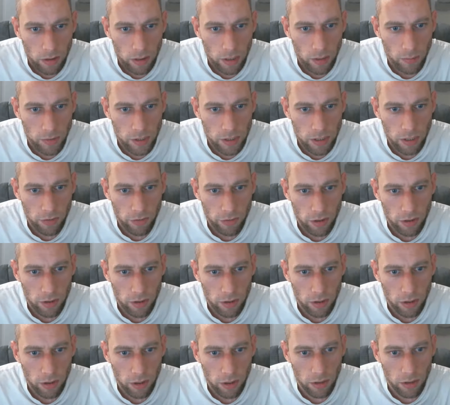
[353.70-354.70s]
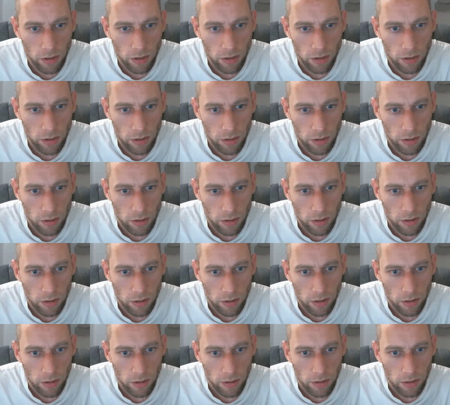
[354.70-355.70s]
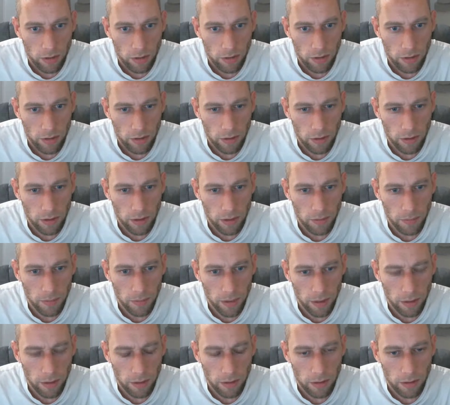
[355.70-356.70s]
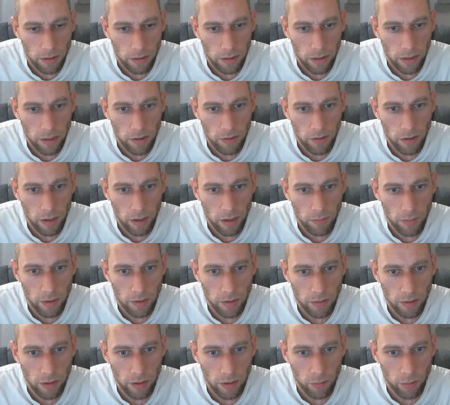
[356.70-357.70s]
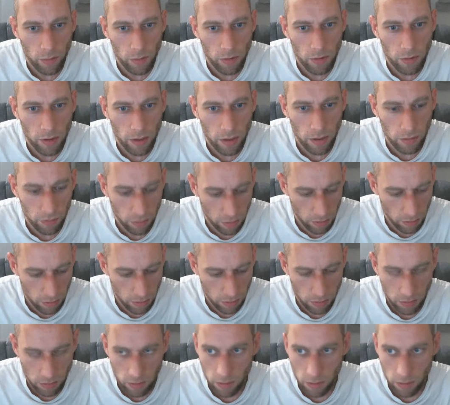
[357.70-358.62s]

me just have a look on eBay. Laser emitter and receiver.